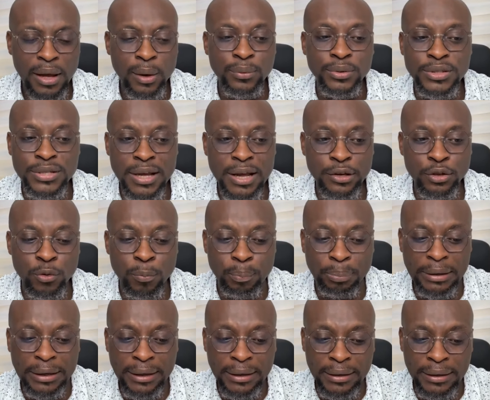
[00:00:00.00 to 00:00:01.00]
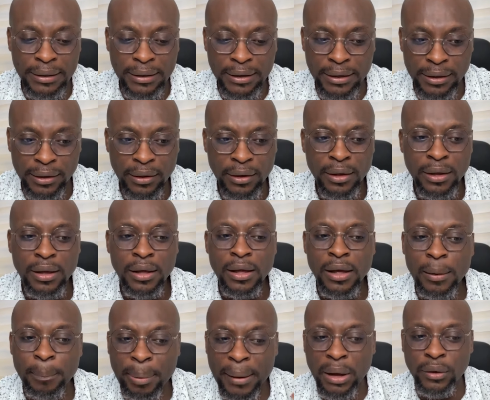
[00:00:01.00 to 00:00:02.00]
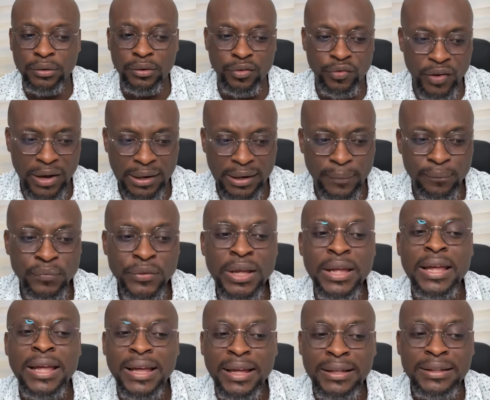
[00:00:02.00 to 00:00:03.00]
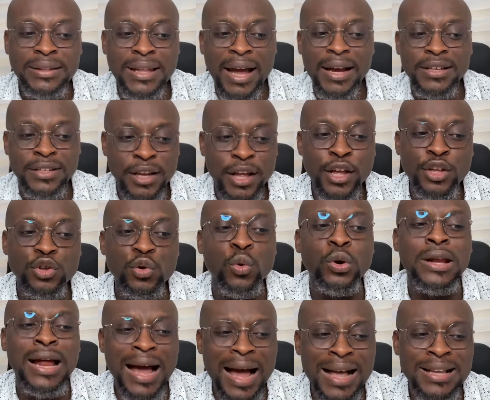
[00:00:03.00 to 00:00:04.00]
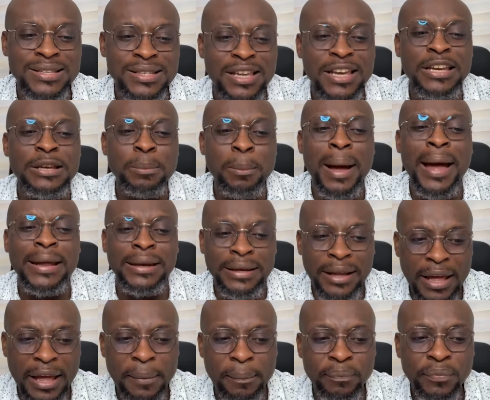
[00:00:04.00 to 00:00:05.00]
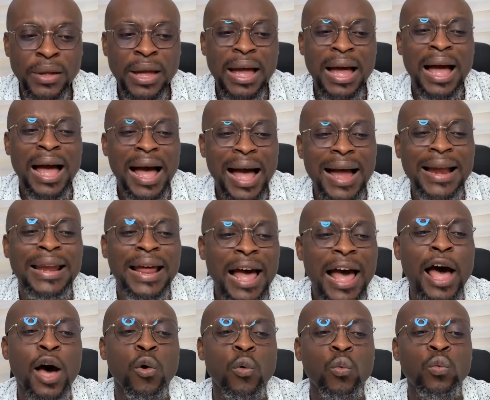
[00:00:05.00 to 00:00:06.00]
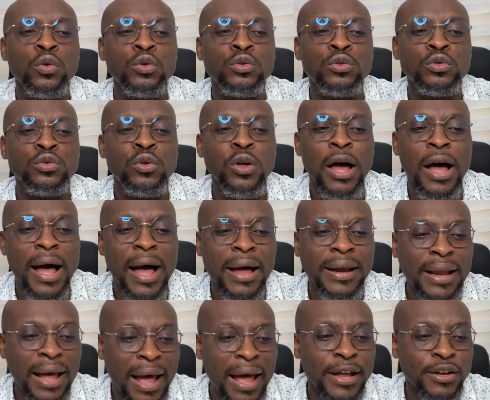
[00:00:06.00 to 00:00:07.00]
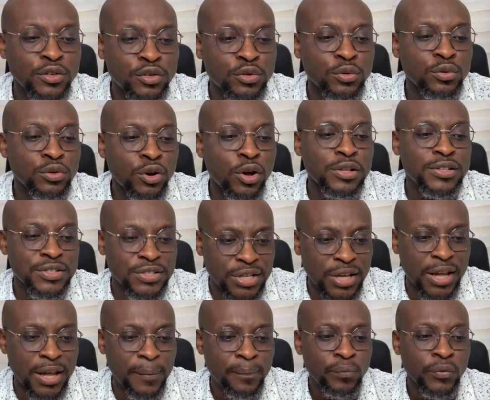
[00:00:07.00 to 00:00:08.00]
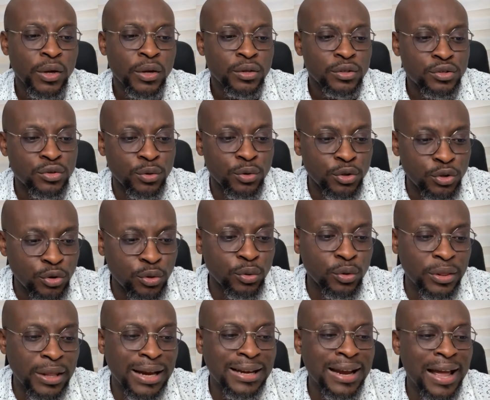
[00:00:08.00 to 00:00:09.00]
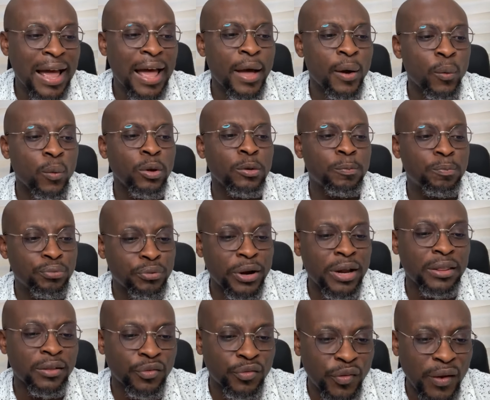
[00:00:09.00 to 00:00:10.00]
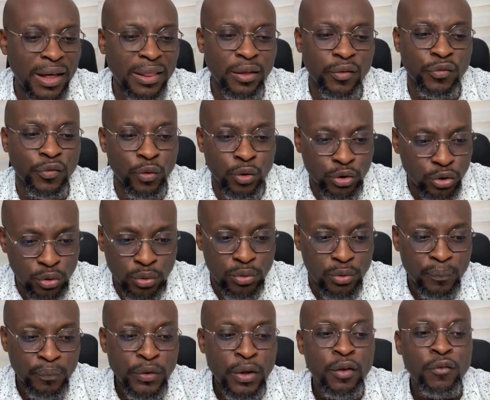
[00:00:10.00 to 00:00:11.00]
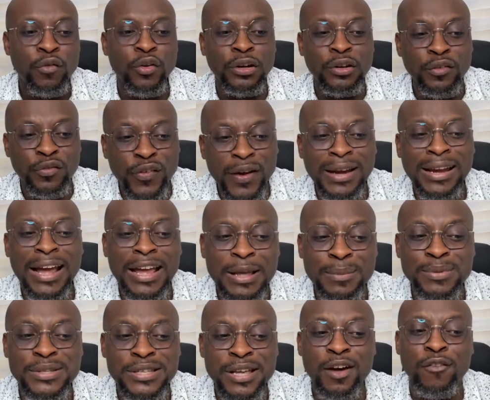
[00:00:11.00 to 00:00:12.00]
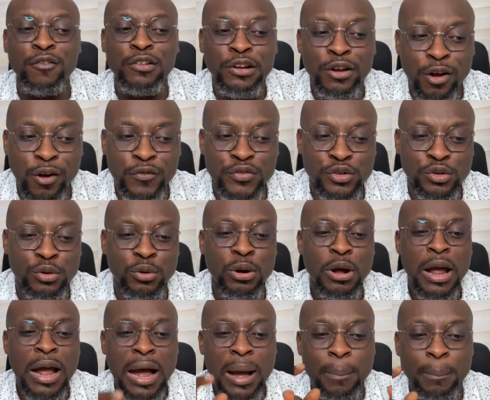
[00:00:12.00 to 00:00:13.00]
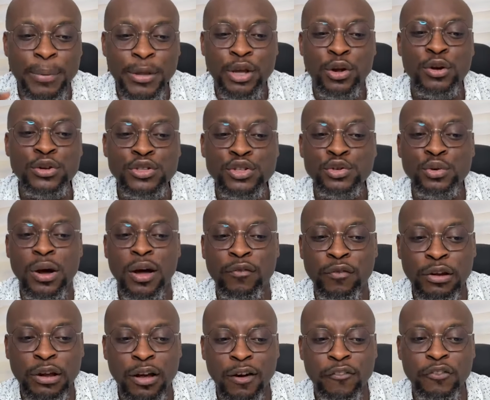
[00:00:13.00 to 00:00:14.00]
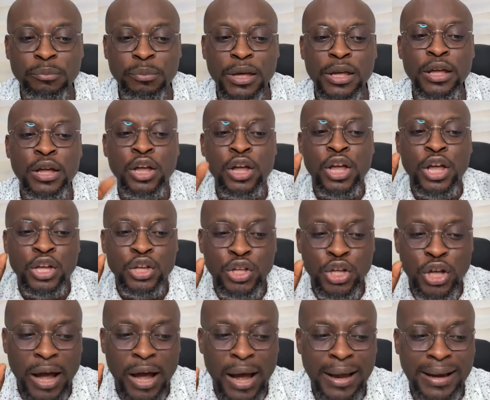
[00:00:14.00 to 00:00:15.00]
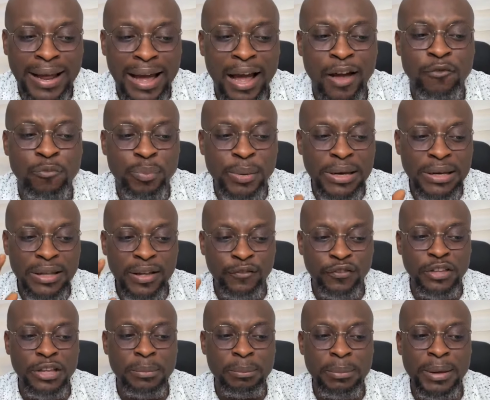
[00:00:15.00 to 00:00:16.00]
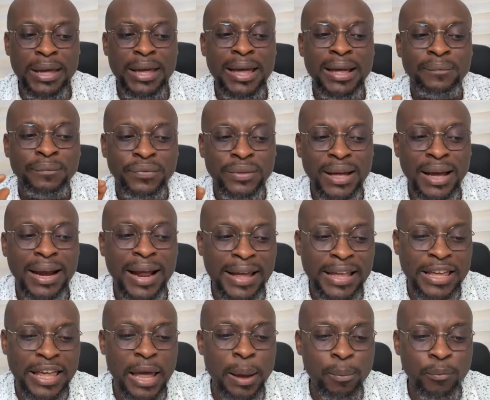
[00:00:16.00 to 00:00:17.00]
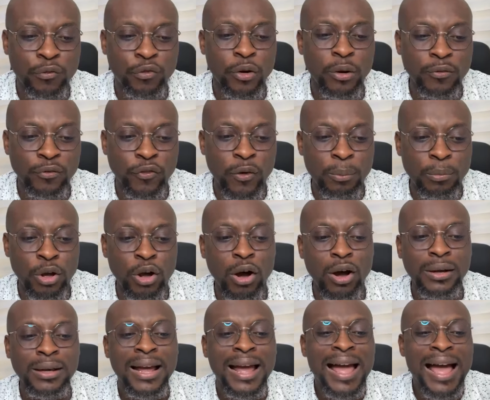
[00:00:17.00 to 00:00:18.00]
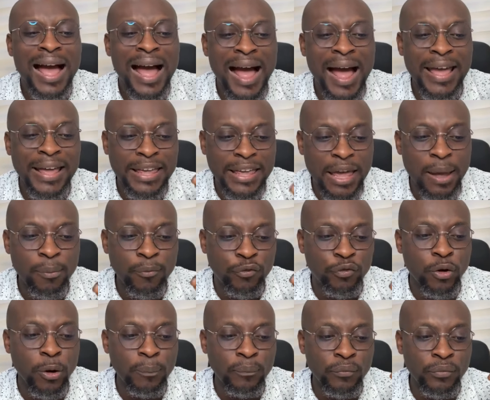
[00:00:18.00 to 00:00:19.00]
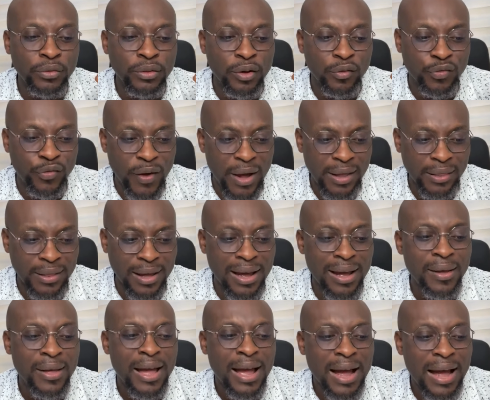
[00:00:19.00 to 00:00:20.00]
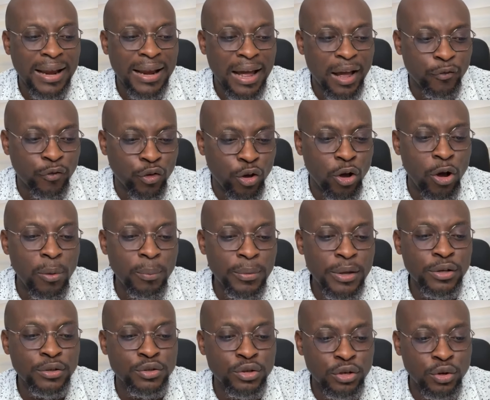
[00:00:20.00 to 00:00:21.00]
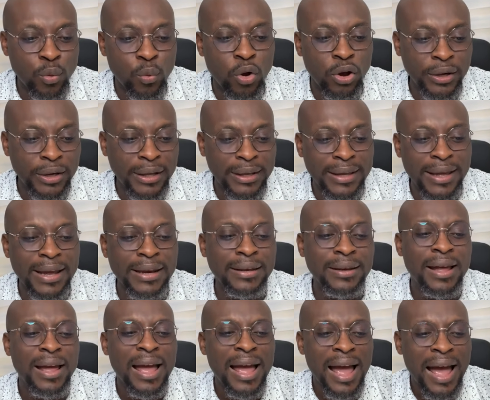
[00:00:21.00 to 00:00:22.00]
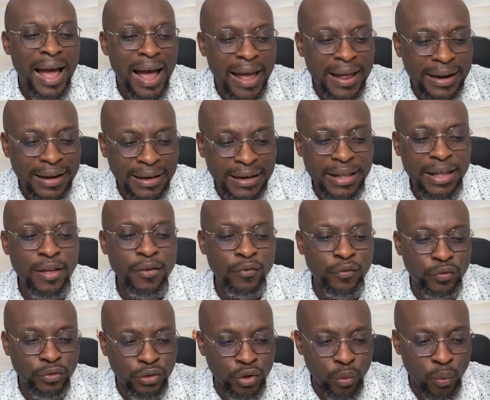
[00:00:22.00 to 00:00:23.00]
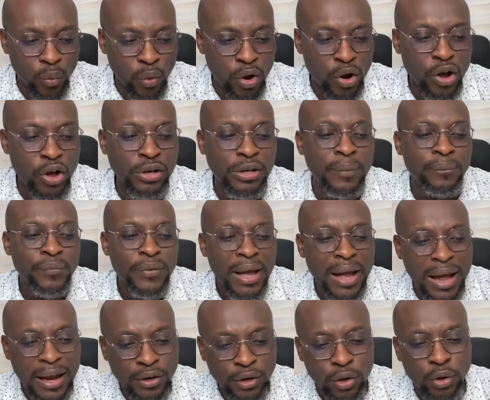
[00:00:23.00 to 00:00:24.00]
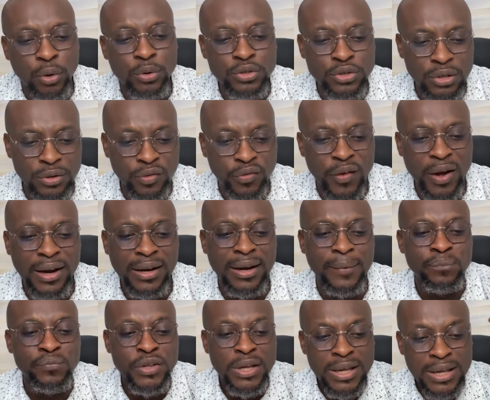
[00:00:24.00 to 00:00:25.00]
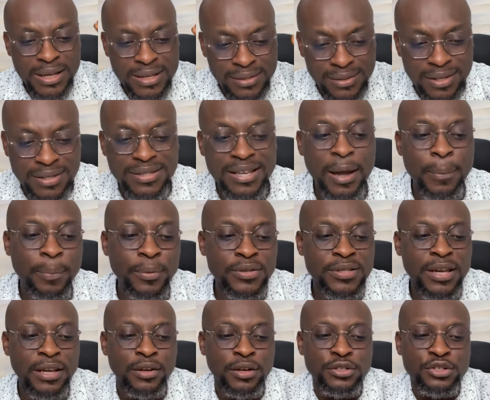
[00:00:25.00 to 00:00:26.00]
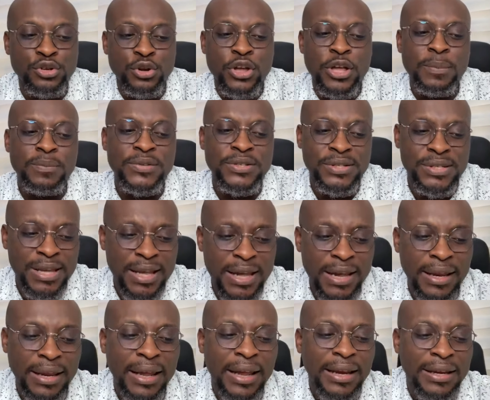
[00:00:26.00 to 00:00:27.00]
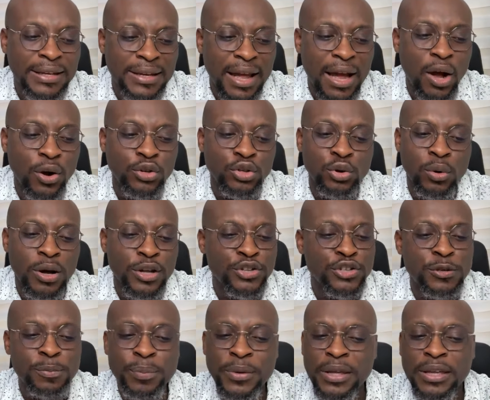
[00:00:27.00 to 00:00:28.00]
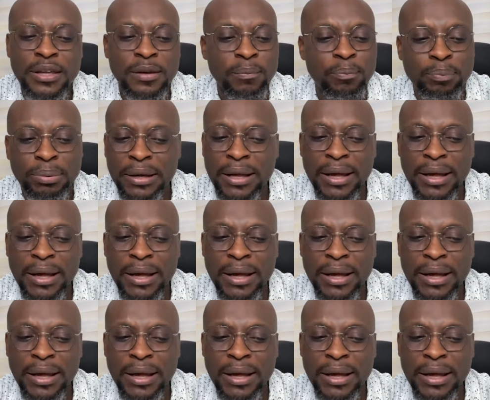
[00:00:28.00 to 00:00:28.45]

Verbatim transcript: I will tell you plainly about the Father. In that day you will ask in my name, and I will, and I do not say to you that I will pray the Father for you, for the Father himself loves you, and because you have loved me and have believed in me that I came from, from God, I came from the Father and have come into the world again. I leave the word and go to the Father. His disciples said unto him, see, now you are speaking